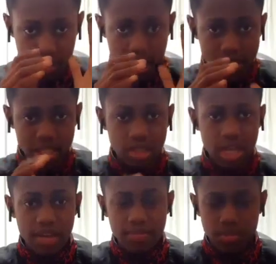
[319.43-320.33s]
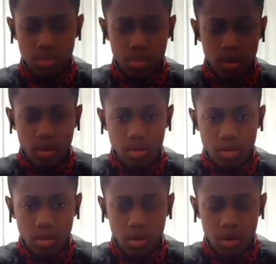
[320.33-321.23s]
things that are not of this
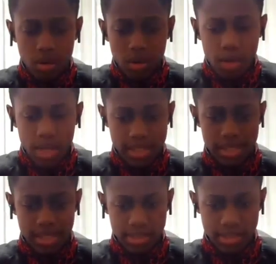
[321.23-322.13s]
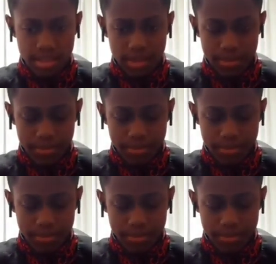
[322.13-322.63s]
world exist.